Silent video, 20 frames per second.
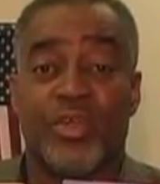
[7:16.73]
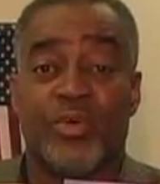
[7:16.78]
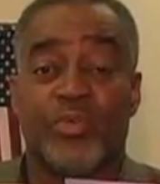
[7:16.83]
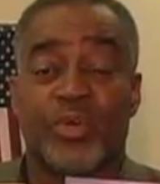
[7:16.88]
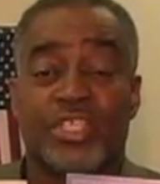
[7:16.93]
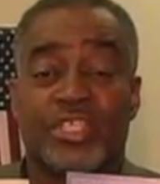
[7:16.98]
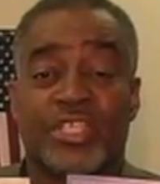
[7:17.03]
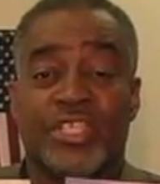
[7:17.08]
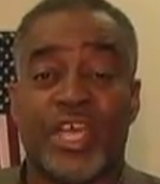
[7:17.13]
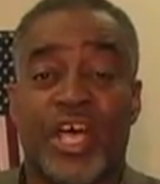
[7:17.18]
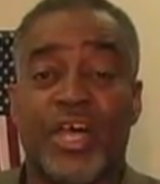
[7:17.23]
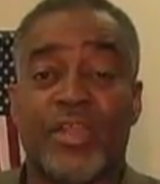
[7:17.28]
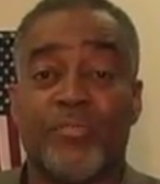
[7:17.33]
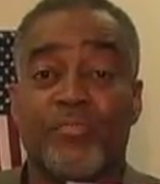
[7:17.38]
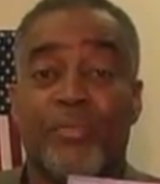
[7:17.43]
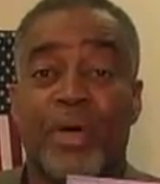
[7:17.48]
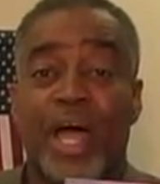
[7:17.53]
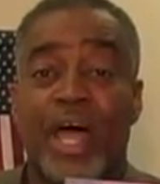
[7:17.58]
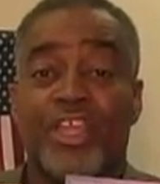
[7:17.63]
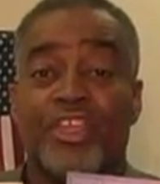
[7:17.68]
was done
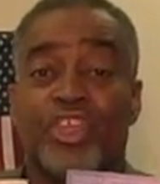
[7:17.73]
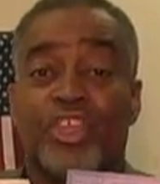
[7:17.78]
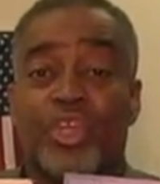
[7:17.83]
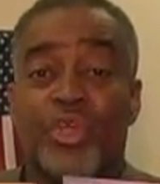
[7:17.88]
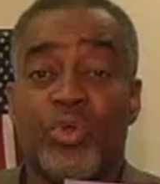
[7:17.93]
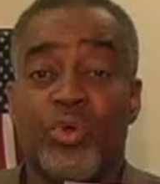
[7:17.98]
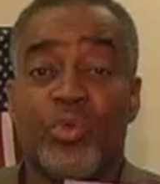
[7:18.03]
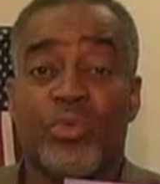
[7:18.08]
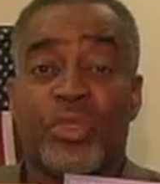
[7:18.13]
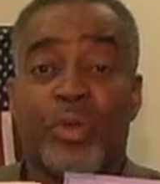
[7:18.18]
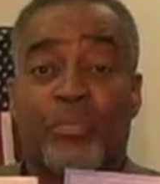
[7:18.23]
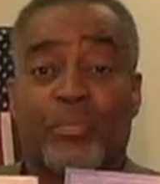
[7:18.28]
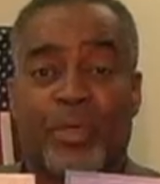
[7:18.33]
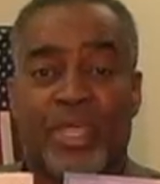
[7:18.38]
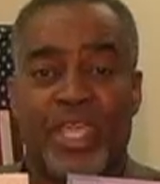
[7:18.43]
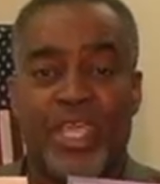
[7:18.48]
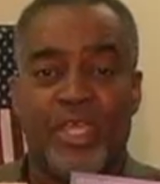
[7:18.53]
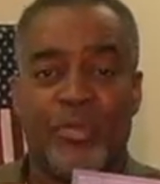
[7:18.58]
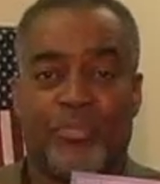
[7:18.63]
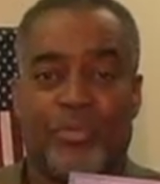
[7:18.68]
by you, the
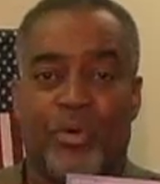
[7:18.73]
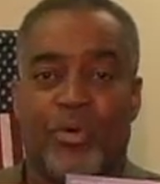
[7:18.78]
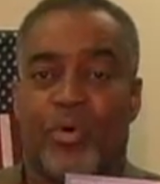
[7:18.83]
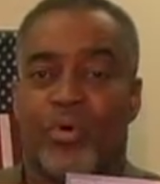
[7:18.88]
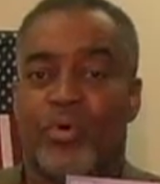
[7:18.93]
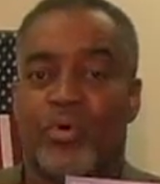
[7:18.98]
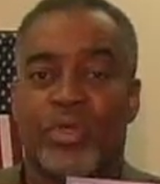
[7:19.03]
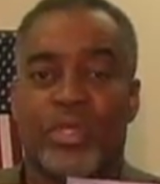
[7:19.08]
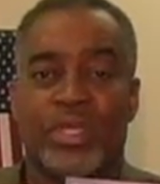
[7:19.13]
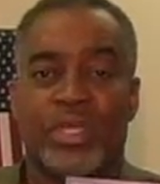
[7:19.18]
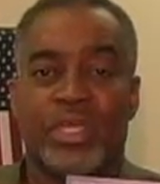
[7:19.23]
people.